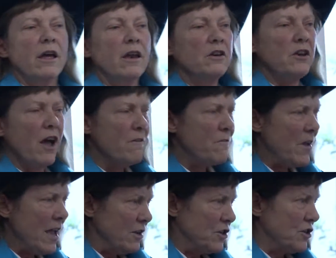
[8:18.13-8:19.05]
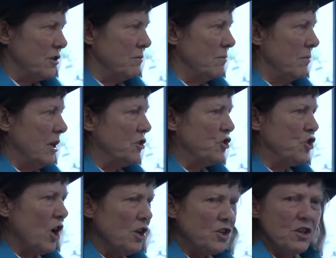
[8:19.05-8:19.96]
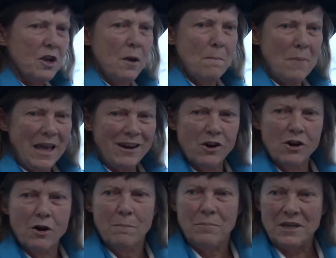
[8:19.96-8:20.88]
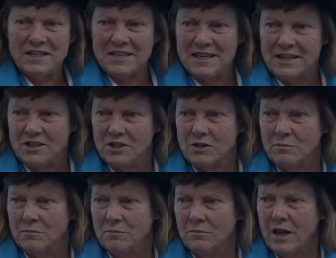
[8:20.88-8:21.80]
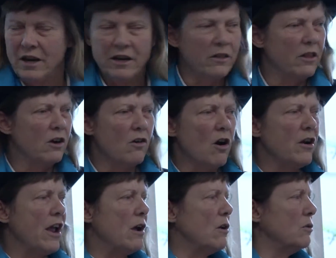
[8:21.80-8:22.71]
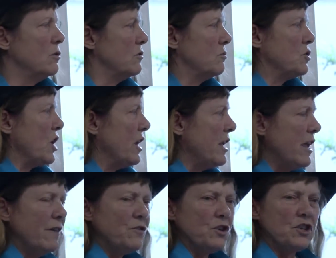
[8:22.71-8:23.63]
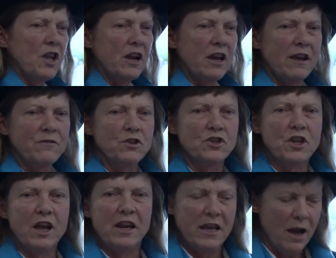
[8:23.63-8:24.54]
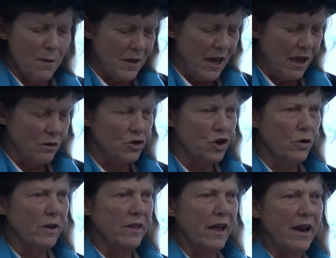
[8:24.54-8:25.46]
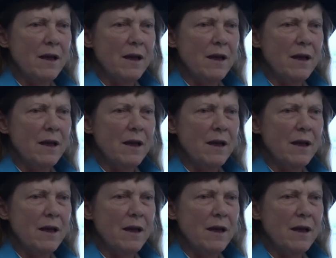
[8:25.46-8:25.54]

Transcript: Divest, it's just better business. And there are now study after study after study coming out and showing that.